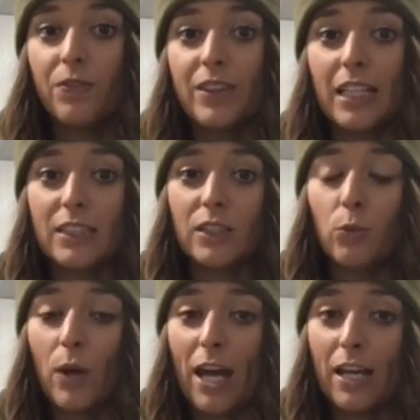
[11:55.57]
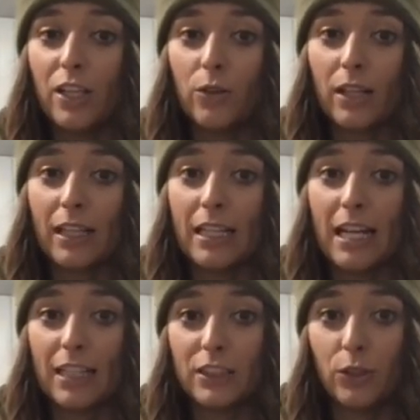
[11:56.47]
This way you can
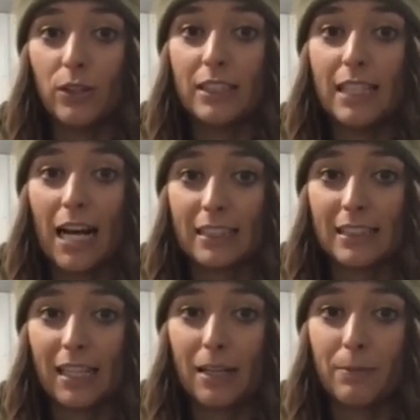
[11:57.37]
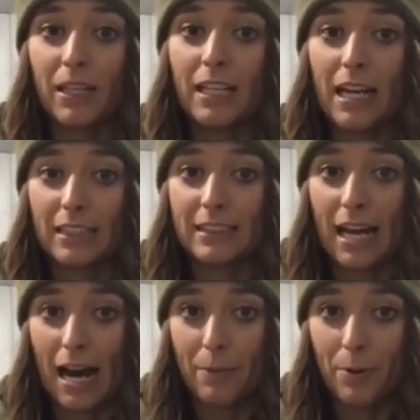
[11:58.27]
connect to the Tacticam Connect
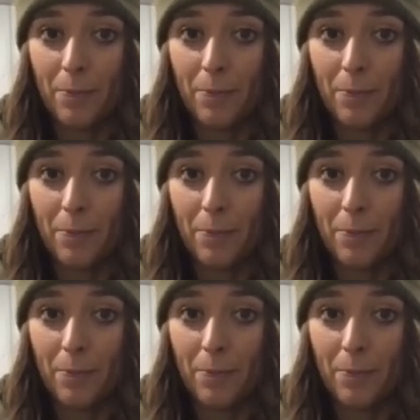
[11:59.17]
app.